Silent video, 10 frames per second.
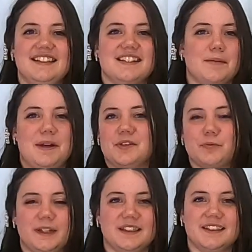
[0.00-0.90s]
is the
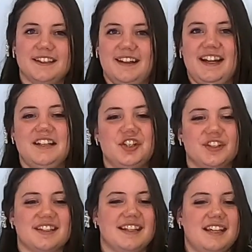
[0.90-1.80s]
best way to learn, and
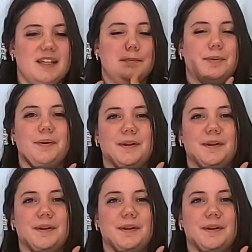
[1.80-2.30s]
just keep,